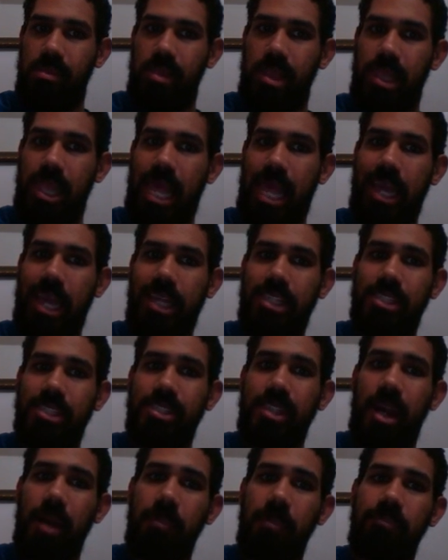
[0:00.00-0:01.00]
like
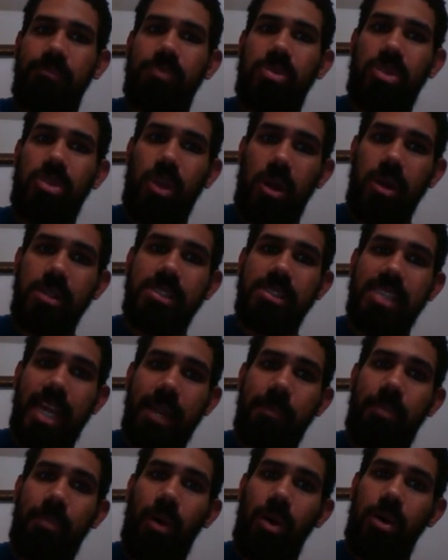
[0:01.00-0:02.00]
some third
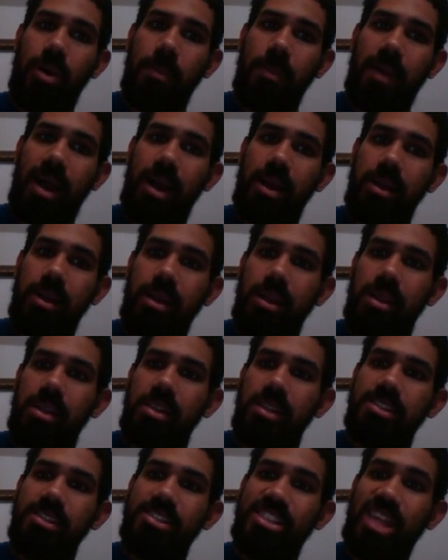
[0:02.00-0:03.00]
gen Pokemon,
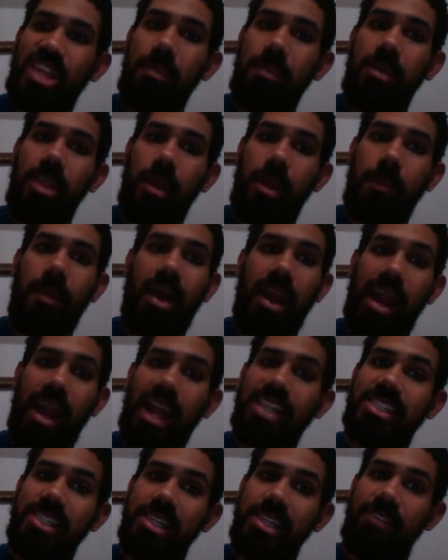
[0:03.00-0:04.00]
some of them are
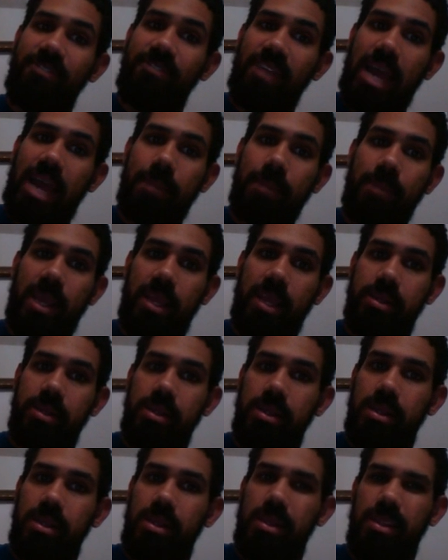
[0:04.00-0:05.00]
actually fan-made.
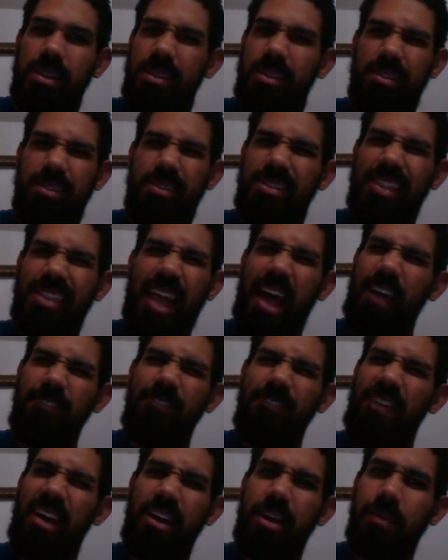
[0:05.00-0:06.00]
Not
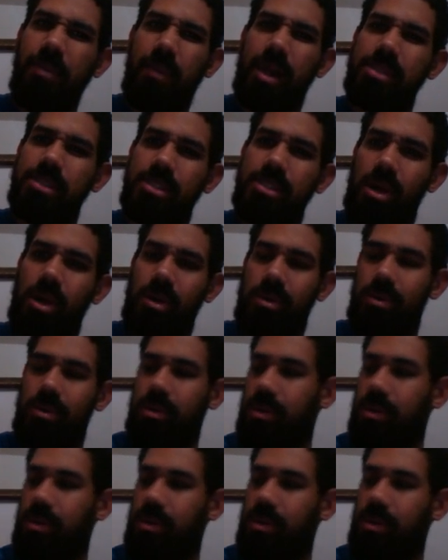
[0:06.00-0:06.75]
very much though.